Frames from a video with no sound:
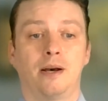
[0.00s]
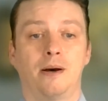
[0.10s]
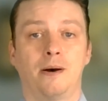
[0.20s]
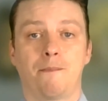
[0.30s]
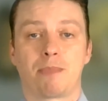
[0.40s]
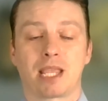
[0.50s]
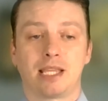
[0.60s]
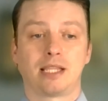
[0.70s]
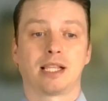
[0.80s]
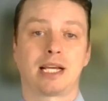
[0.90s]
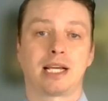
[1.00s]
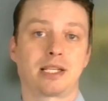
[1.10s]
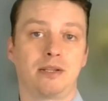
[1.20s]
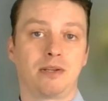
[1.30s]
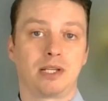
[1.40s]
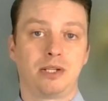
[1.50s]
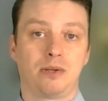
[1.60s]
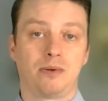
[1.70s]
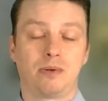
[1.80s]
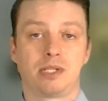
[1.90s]
And then the last thing you can
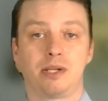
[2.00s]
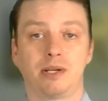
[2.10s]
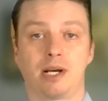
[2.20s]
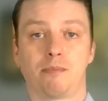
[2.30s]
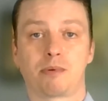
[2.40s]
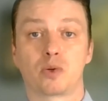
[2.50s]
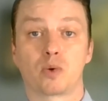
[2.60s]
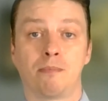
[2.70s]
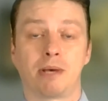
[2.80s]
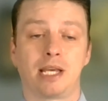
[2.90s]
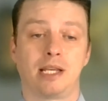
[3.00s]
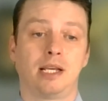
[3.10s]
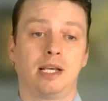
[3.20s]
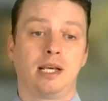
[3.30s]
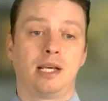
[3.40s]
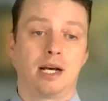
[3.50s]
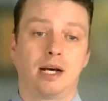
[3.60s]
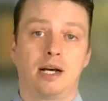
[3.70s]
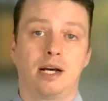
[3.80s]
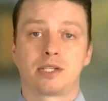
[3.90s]
do to help control pain,
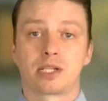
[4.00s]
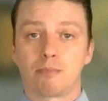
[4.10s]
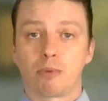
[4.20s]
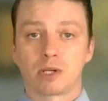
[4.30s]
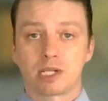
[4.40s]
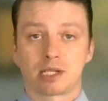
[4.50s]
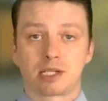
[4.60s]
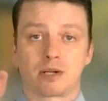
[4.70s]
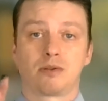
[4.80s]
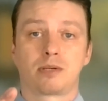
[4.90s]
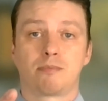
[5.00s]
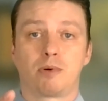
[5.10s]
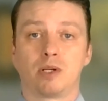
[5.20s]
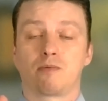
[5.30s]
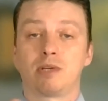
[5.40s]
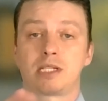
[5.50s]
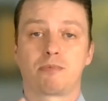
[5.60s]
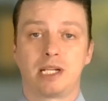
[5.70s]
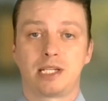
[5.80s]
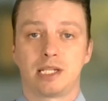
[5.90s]
supports, external supports, wrist
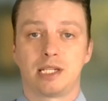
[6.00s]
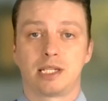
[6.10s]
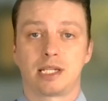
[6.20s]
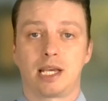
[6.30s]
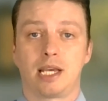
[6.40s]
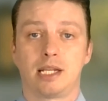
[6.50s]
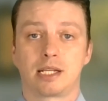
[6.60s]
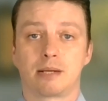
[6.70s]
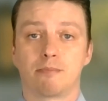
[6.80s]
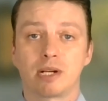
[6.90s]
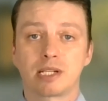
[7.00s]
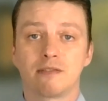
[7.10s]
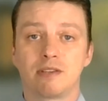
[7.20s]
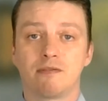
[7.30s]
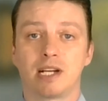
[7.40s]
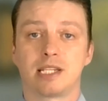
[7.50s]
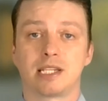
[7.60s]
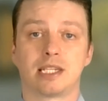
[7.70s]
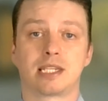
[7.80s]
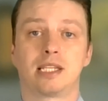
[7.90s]
braces and compressive
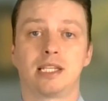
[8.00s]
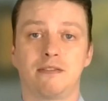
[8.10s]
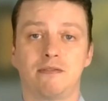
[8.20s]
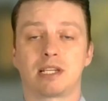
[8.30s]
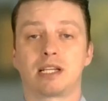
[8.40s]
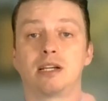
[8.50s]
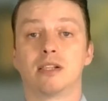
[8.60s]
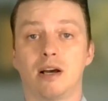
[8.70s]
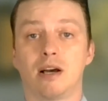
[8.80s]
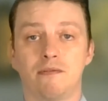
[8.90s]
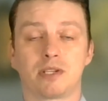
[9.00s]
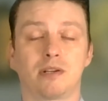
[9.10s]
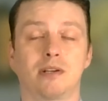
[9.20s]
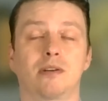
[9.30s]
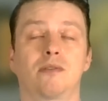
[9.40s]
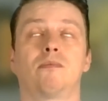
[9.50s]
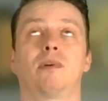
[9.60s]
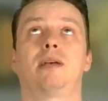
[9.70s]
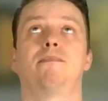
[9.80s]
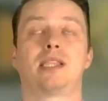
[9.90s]
devices, sleeves and gloves are
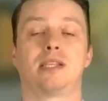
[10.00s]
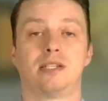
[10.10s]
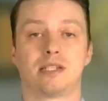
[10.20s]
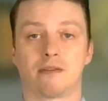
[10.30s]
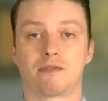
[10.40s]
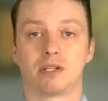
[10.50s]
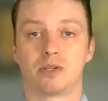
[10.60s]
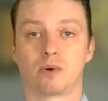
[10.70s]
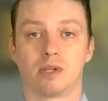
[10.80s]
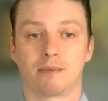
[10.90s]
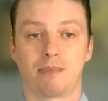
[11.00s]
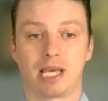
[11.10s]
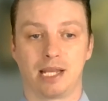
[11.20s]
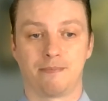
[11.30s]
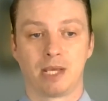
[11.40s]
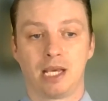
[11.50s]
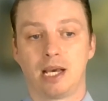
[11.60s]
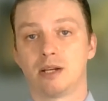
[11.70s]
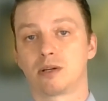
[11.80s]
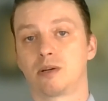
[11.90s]
great methods of controlling pain.
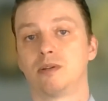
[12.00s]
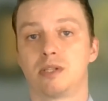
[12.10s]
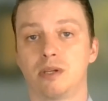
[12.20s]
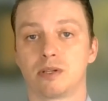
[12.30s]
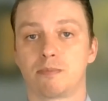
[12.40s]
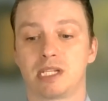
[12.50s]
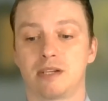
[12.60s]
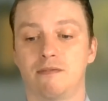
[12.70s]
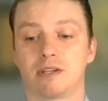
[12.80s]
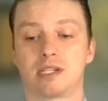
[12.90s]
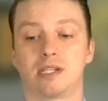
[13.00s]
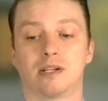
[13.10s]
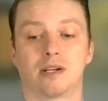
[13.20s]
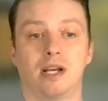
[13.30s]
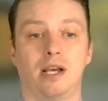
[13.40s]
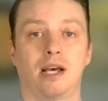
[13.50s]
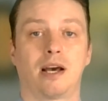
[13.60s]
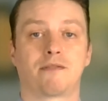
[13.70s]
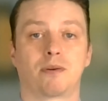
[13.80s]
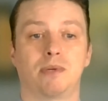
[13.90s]
And I'll go into those specifics here
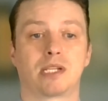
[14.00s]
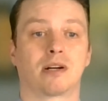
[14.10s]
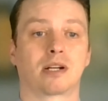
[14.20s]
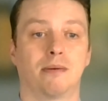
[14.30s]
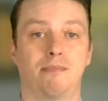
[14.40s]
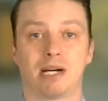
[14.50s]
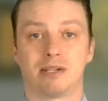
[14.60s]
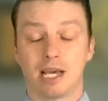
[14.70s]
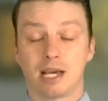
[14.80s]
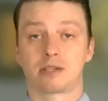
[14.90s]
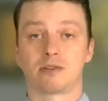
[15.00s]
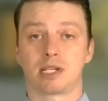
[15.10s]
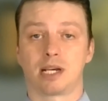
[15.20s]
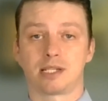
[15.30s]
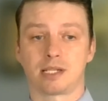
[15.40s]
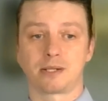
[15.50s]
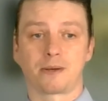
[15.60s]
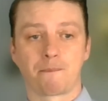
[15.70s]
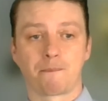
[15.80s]
after we talk about exercises.